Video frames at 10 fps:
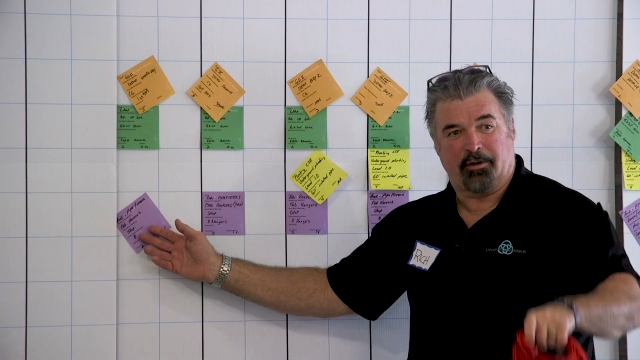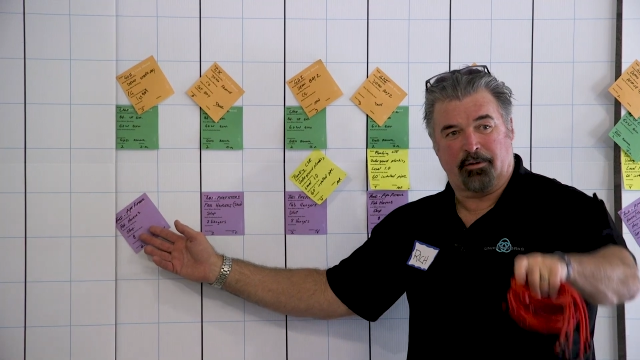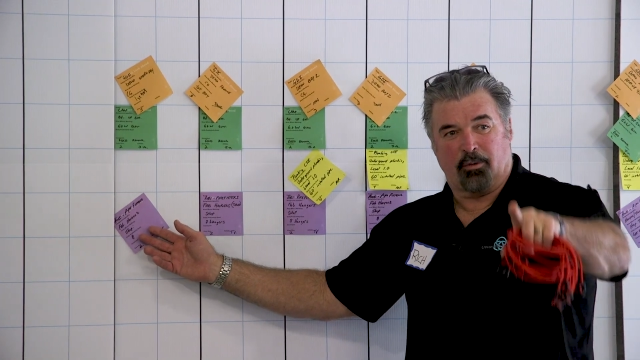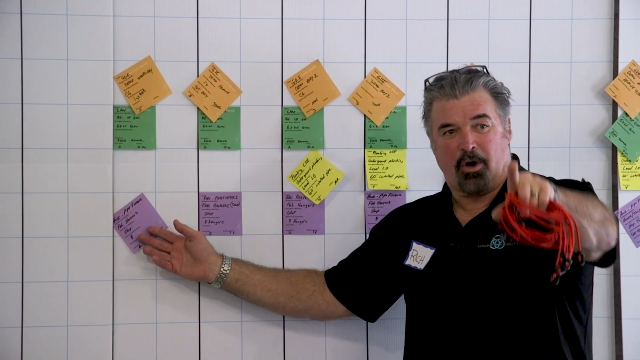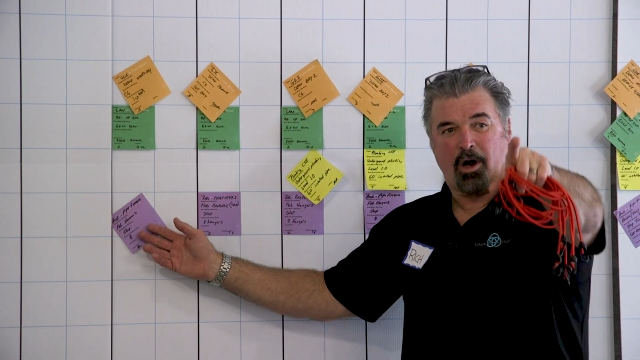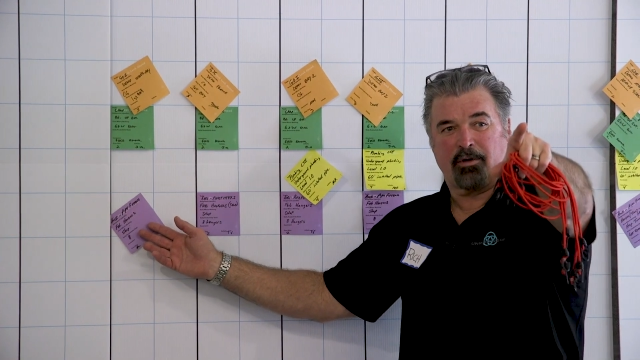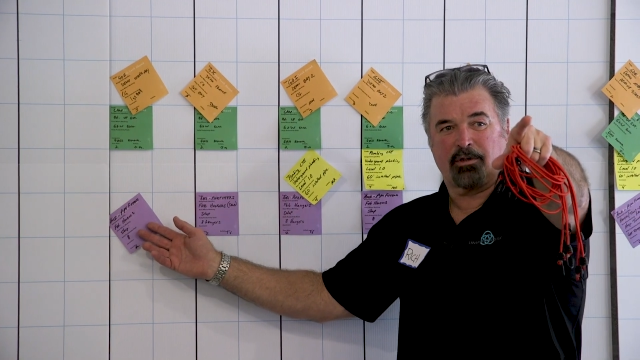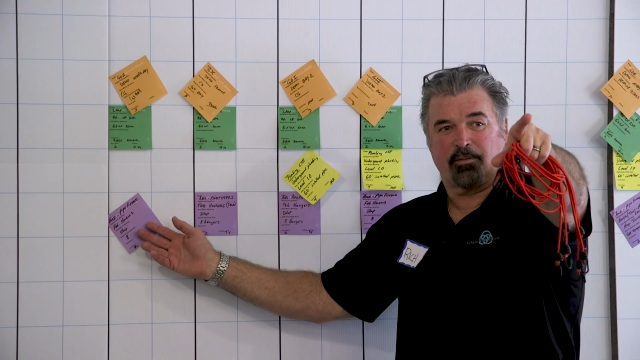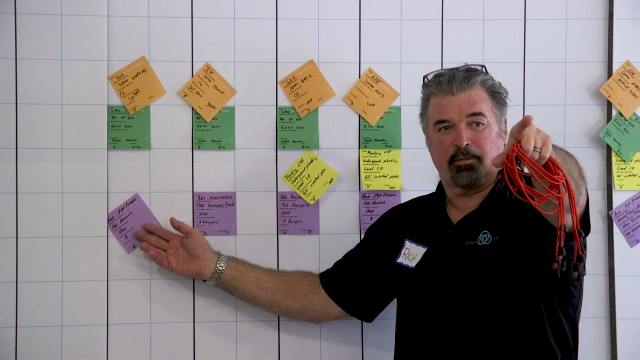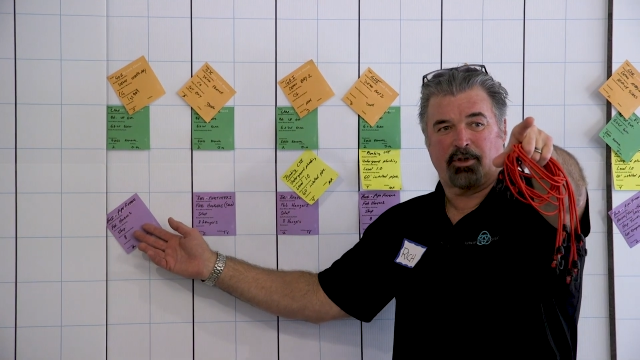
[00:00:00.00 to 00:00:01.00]
Rich
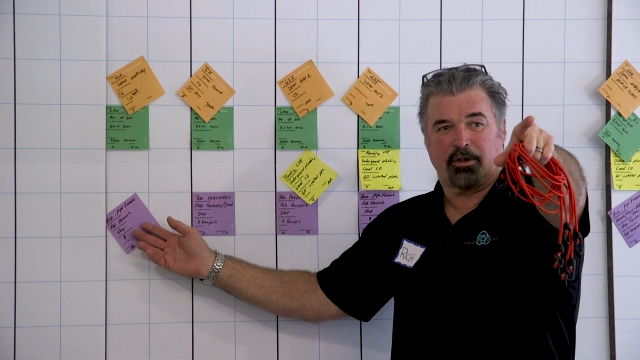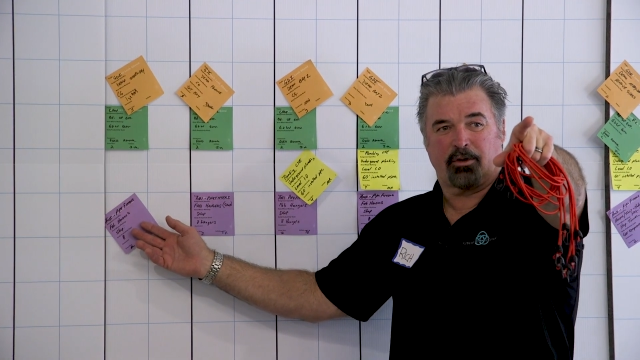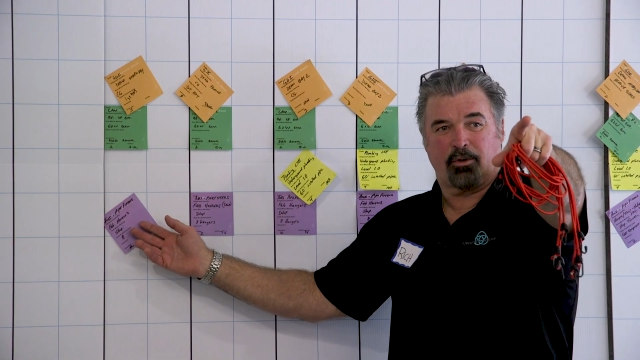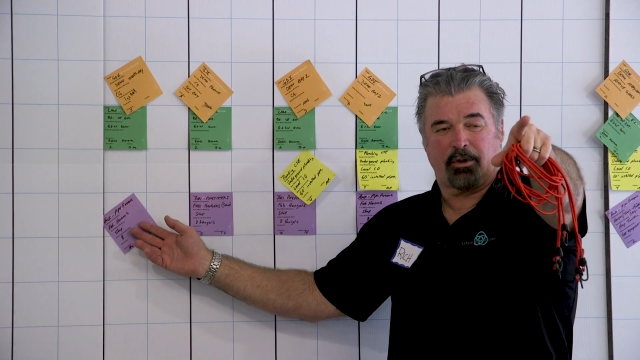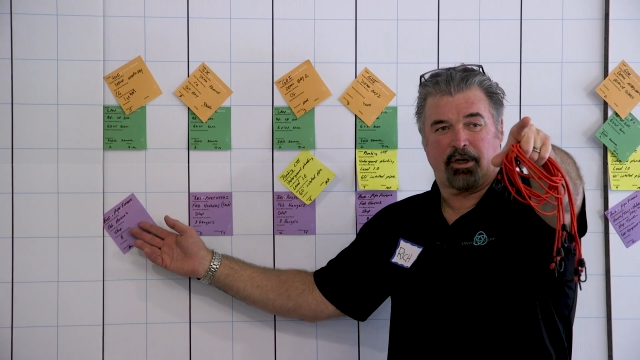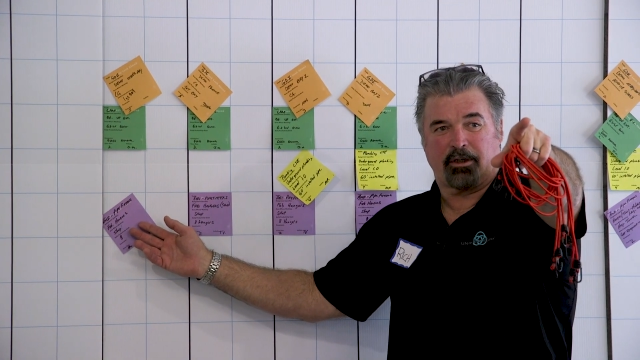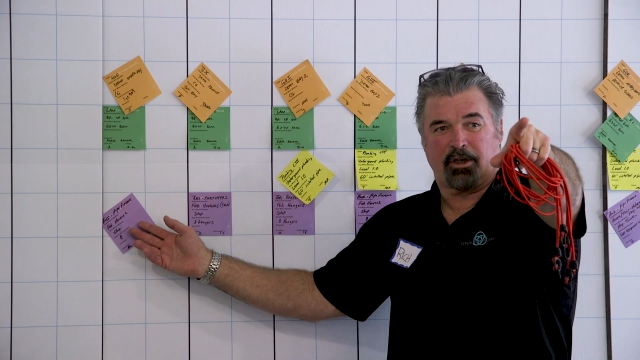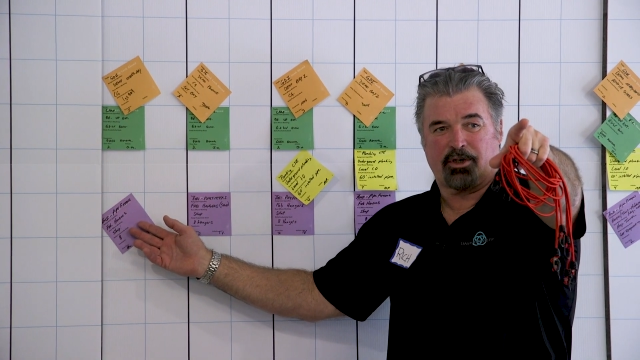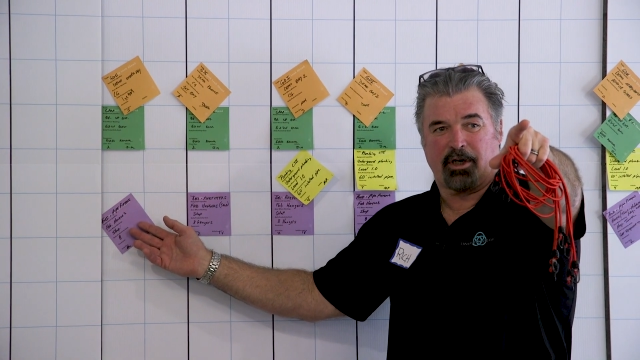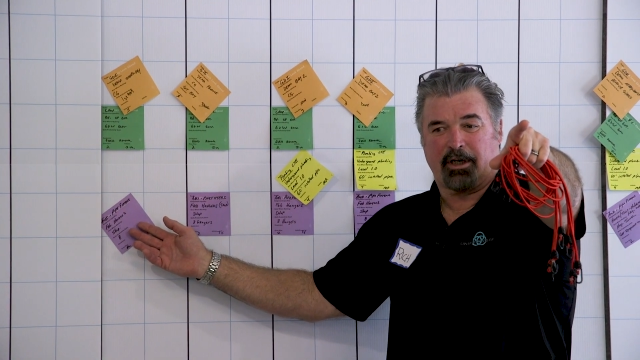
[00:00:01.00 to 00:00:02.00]
Seiler of Unified
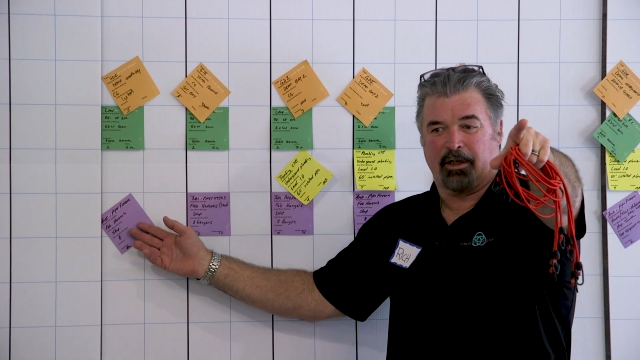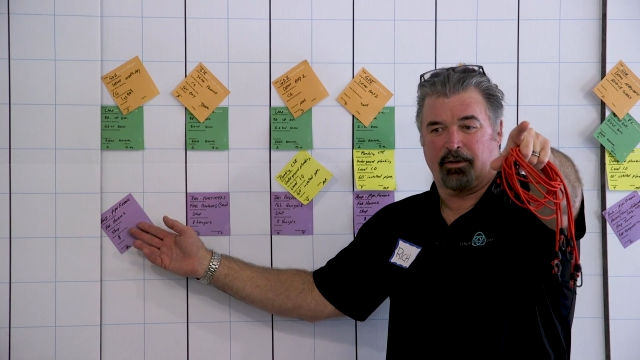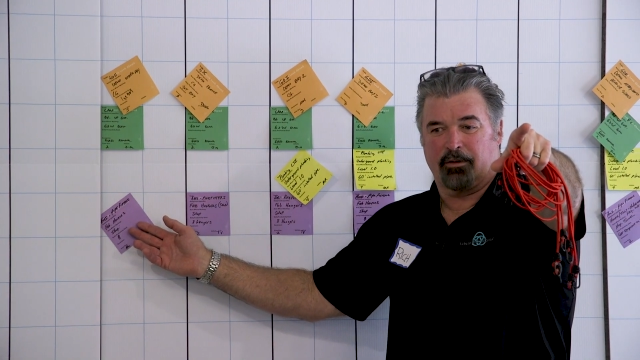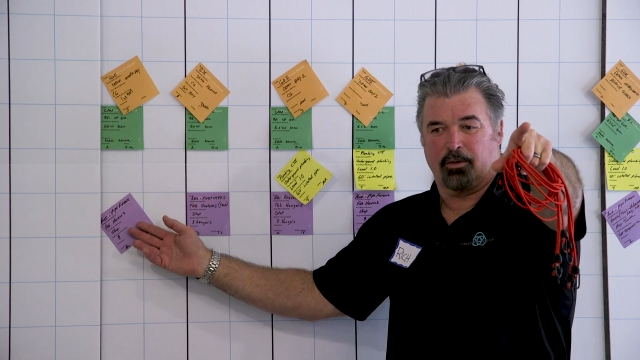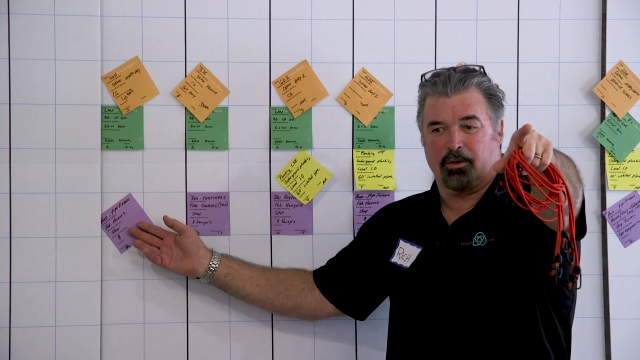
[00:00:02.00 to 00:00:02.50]
Works explains